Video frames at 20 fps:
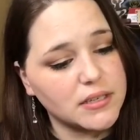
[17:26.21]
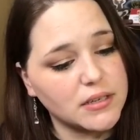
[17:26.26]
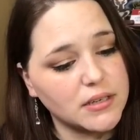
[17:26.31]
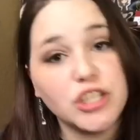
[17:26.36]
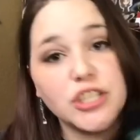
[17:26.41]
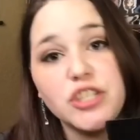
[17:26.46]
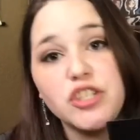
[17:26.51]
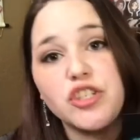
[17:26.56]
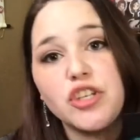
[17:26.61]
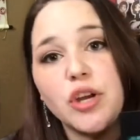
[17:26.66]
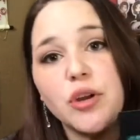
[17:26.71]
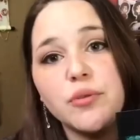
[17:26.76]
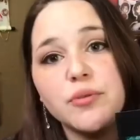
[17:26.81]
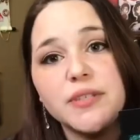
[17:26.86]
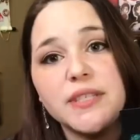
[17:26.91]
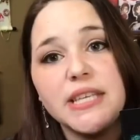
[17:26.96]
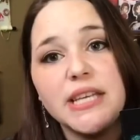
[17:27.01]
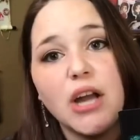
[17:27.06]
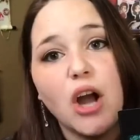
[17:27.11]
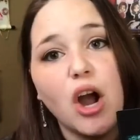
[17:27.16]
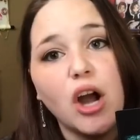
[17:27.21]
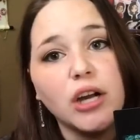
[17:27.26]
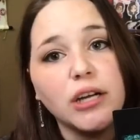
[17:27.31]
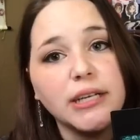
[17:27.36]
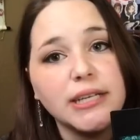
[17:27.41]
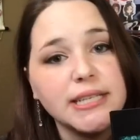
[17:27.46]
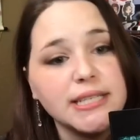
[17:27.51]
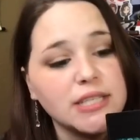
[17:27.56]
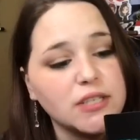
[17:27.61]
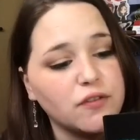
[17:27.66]
This shows the
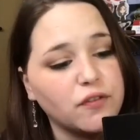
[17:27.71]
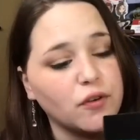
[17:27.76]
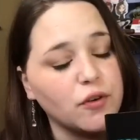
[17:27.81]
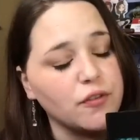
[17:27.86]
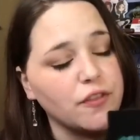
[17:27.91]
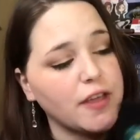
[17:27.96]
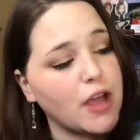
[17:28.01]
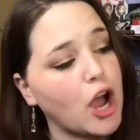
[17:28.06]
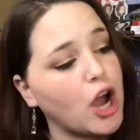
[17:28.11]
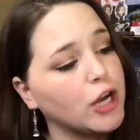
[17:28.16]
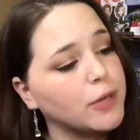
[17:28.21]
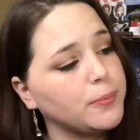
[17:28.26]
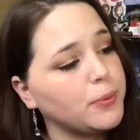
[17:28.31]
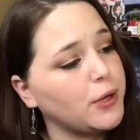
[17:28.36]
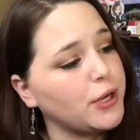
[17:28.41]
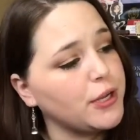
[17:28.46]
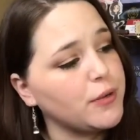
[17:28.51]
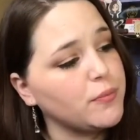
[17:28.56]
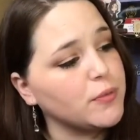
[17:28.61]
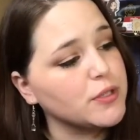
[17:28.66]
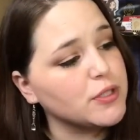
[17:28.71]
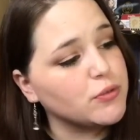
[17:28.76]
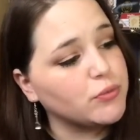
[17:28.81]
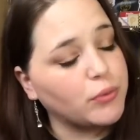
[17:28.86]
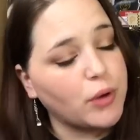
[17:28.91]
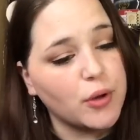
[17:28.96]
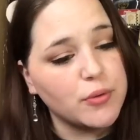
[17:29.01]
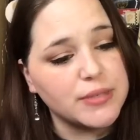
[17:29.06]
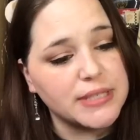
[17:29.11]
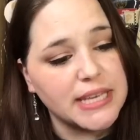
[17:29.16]
artist for the art print was
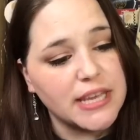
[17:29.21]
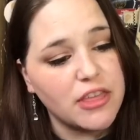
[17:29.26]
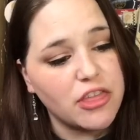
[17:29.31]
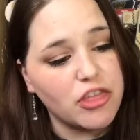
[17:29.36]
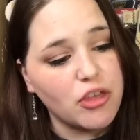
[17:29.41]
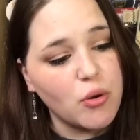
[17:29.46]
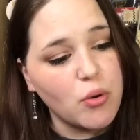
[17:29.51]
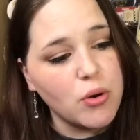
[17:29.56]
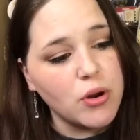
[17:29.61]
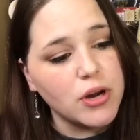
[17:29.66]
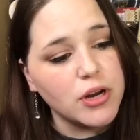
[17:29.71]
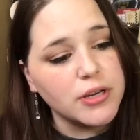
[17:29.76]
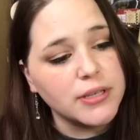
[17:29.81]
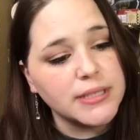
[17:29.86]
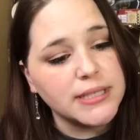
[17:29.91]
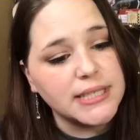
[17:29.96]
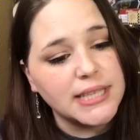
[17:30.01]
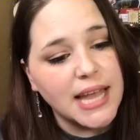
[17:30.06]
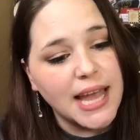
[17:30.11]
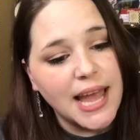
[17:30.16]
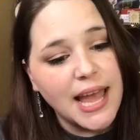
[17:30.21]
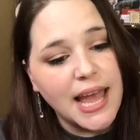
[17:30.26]
Rosie Thorns.